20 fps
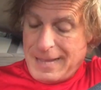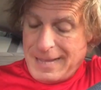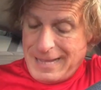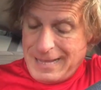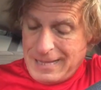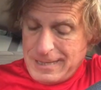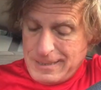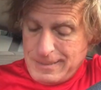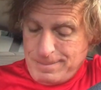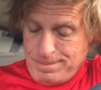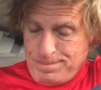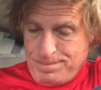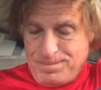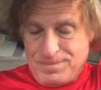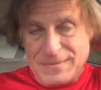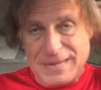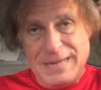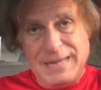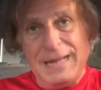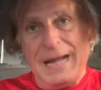Um,
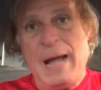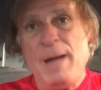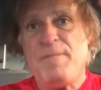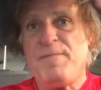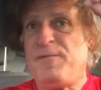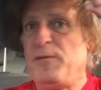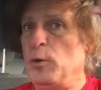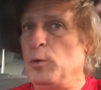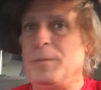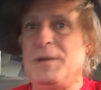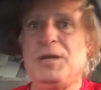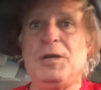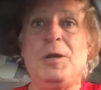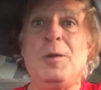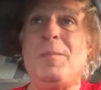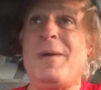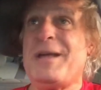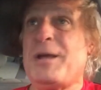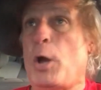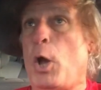I'm filming
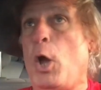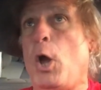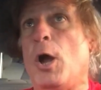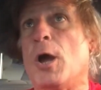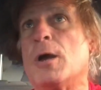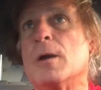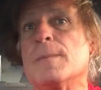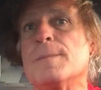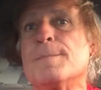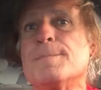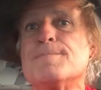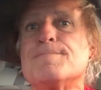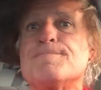it in my car